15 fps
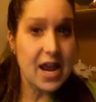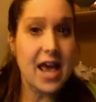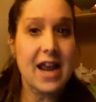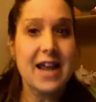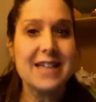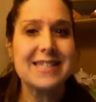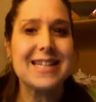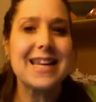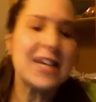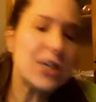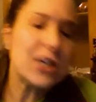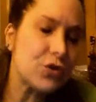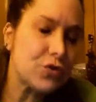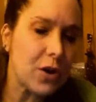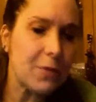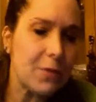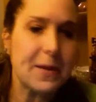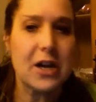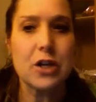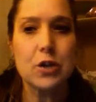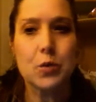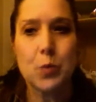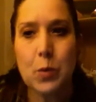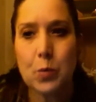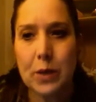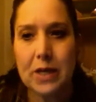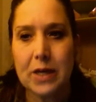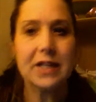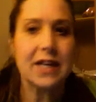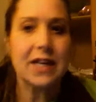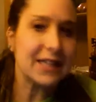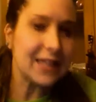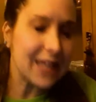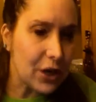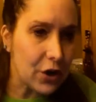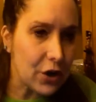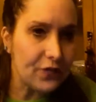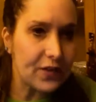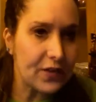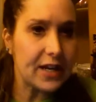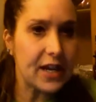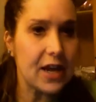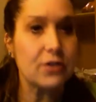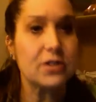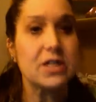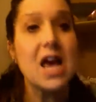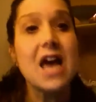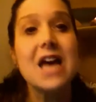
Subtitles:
And I say intro because we will, in later videos,